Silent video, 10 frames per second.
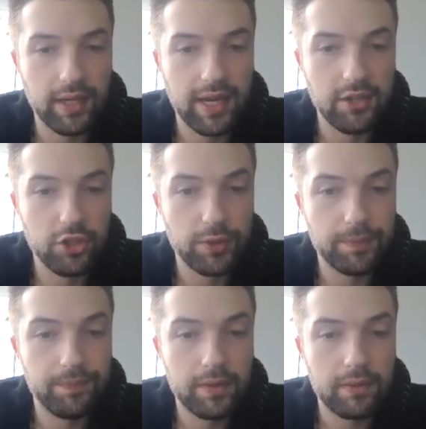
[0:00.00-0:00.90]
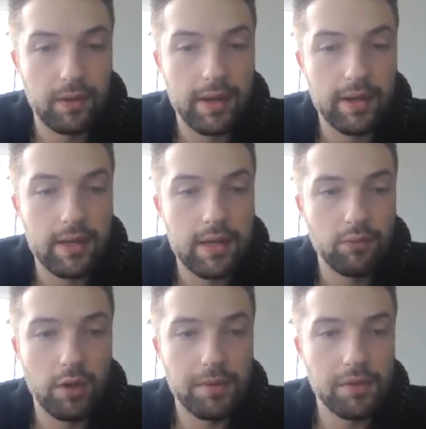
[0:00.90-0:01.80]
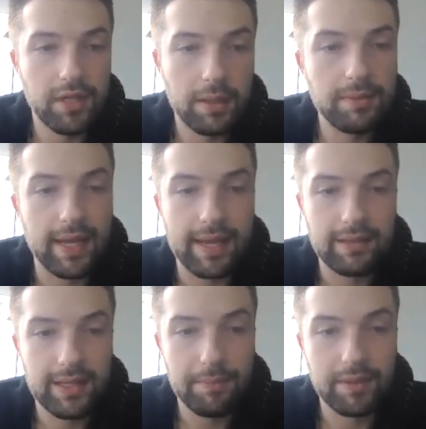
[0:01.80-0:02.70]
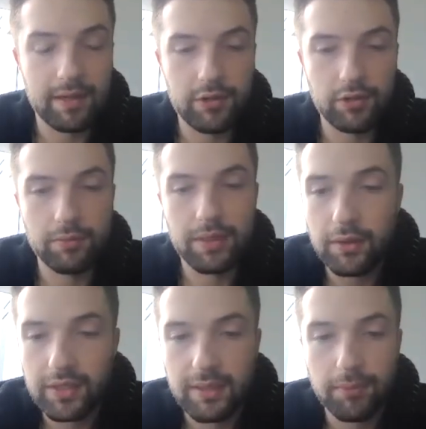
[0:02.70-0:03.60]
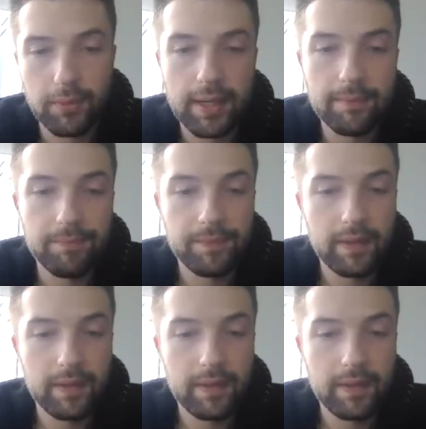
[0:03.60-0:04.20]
Gage, right? Romeo Doubs has that potential to be your deep threat.